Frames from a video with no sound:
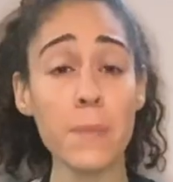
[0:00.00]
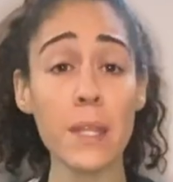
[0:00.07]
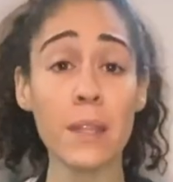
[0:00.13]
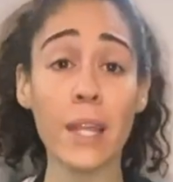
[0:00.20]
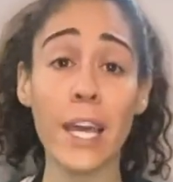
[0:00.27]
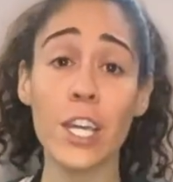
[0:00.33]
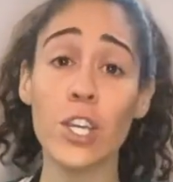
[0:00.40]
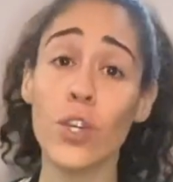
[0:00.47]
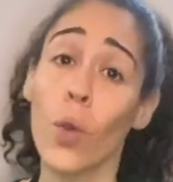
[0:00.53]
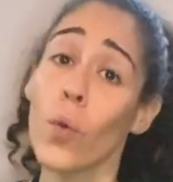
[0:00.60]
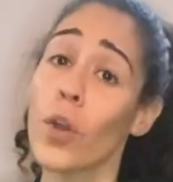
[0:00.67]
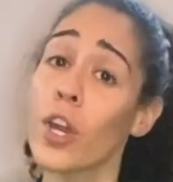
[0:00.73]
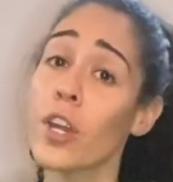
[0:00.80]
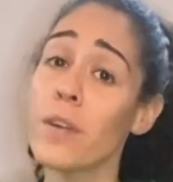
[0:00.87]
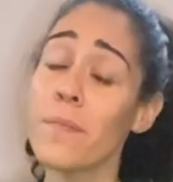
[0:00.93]
like
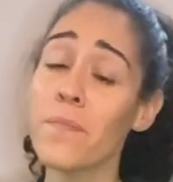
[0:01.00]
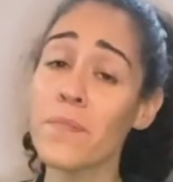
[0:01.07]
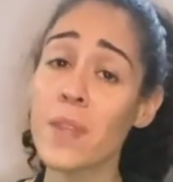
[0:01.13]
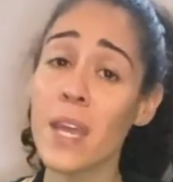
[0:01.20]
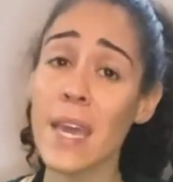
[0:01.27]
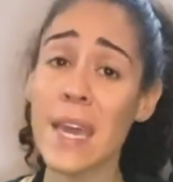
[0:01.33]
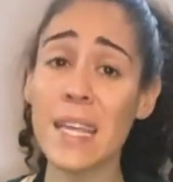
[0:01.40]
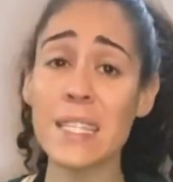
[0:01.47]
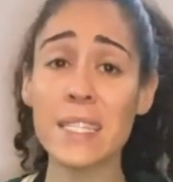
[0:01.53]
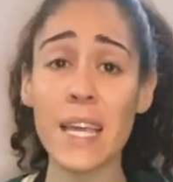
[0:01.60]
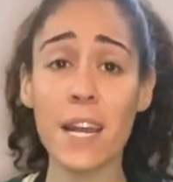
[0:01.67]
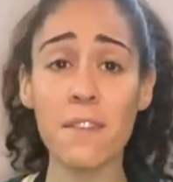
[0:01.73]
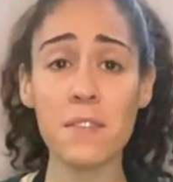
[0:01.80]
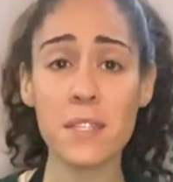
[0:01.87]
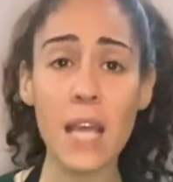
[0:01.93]
yogurt
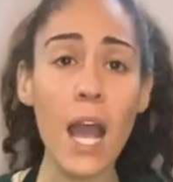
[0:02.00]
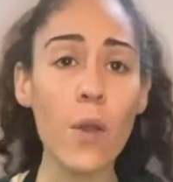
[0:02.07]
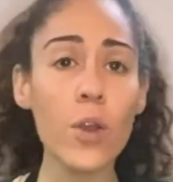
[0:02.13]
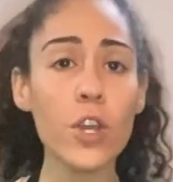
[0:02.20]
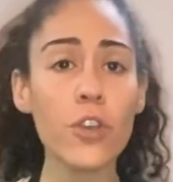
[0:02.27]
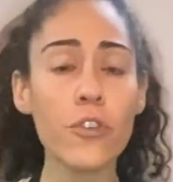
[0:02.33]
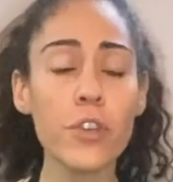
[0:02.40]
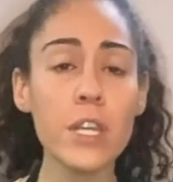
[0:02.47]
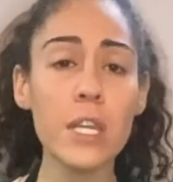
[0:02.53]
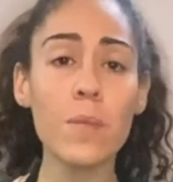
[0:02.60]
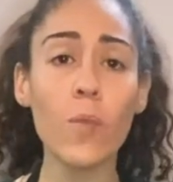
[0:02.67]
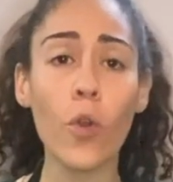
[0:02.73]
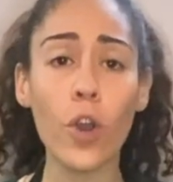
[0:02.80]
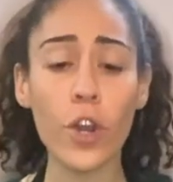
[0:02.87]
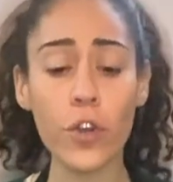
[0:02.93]
instead of sour
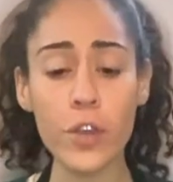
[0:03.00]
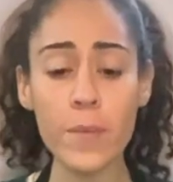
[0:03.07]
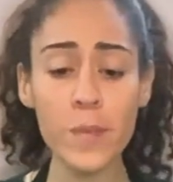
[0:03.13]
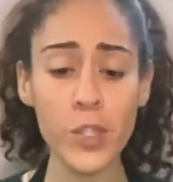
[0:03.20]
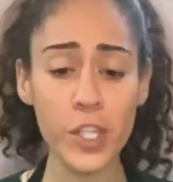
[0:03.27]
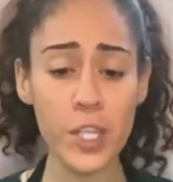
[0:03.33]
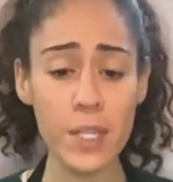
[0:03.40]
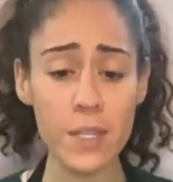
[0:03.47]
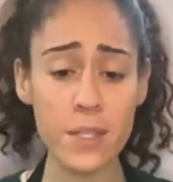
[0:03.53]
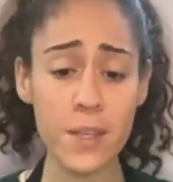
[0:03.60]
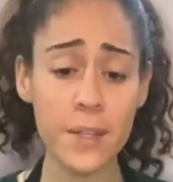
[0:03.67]
cream or cream cheese.